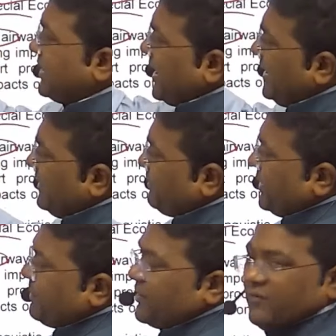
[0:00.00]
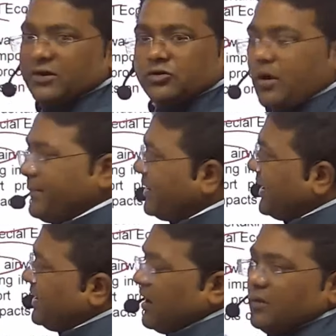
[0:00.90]
and paper 1 topic
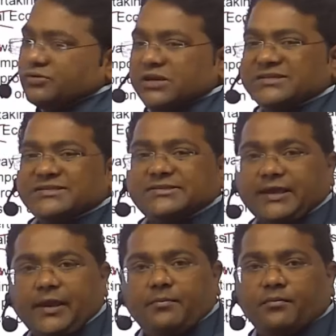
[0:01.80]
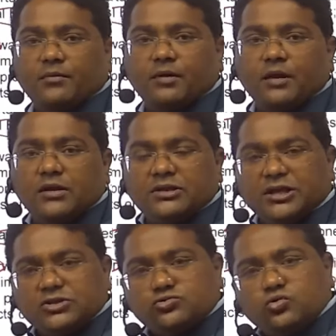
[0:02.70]
and optional is same. There
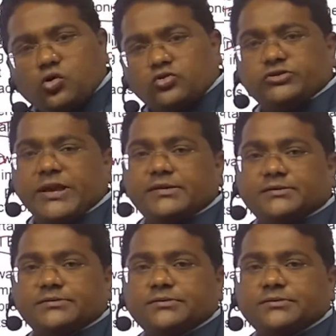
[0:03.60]
is no change,